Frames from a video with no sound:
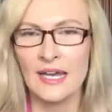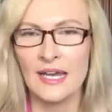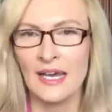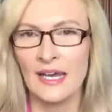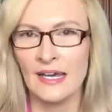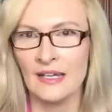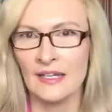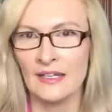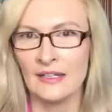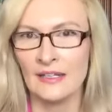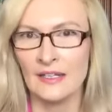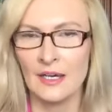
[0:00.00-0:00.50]

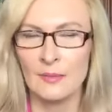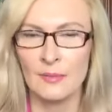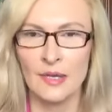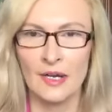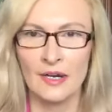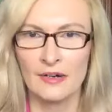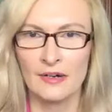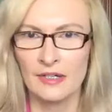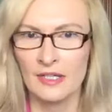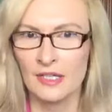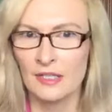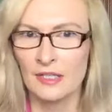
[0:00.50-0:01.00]
And
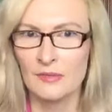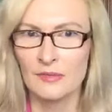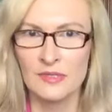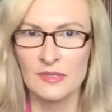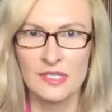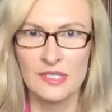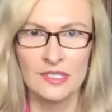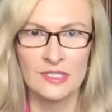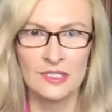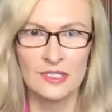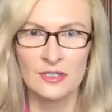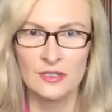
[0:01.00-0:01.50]
America
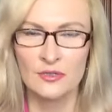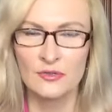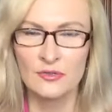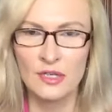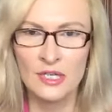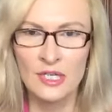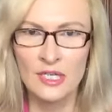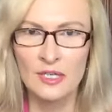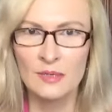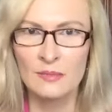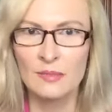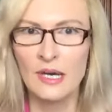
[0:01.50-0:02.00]
was this
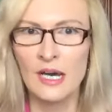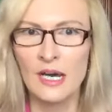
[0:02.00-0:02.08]
dream.